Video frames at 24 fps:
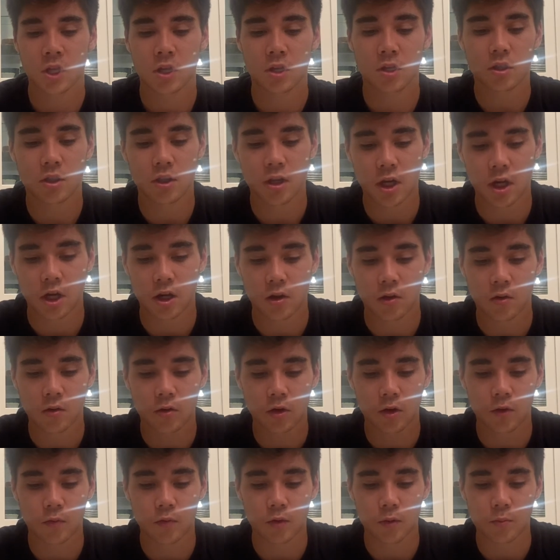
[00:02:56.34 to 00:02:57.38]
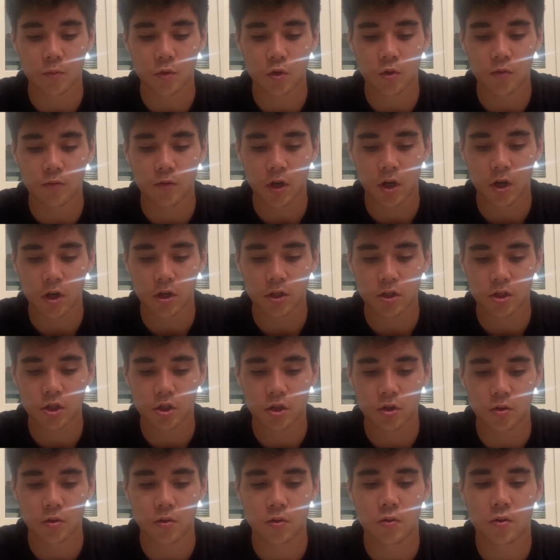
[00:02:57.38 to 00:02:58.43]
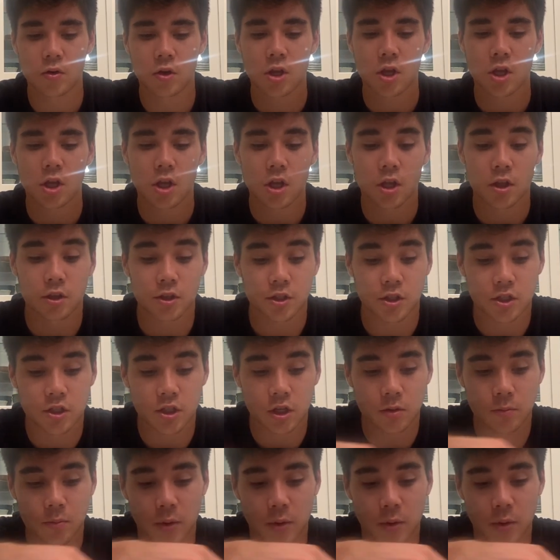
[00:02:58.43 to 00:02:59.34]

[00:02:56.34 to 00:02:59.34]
Now, if we move on to the stud